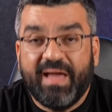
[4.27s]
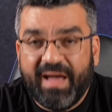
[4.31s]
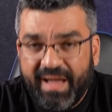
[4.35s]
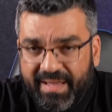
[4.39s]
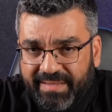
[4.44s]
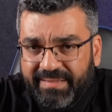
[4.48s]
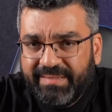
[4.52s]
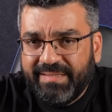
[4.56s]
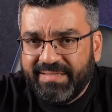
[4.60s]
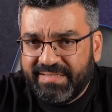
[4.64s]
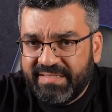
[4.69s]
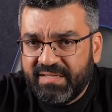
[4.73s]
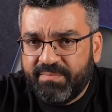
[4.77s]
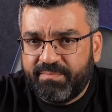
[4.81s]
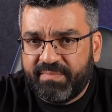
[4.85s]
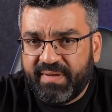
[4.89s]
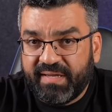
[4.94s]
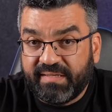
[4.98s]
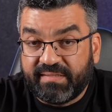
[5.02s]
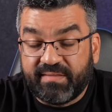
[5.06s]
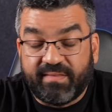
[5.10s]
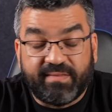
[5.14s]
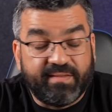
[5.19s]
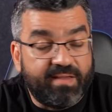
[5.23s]

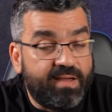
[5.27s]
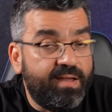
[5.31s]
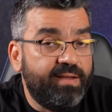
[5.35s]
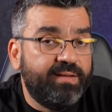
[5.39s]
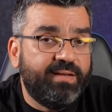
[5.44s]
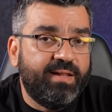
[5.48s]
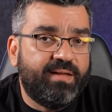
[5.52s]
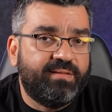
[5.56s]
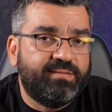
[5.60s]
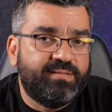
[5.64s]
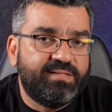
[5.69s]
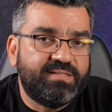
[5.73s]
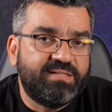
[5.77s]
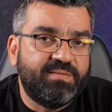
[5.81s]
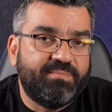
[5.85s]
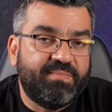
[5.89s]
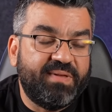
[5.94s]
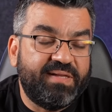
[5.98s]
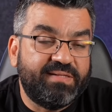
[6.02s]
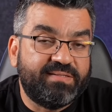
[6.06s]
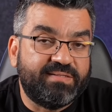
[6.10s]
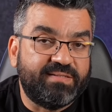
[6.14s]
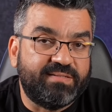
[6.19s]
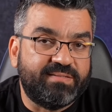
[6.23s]
anticipated, the highly
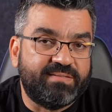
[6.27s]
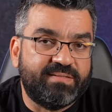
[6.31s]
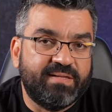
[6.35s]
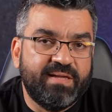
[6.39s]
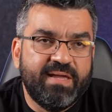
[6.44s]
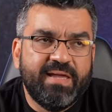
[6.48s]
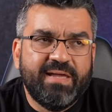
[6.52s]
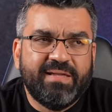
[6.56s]
anticipated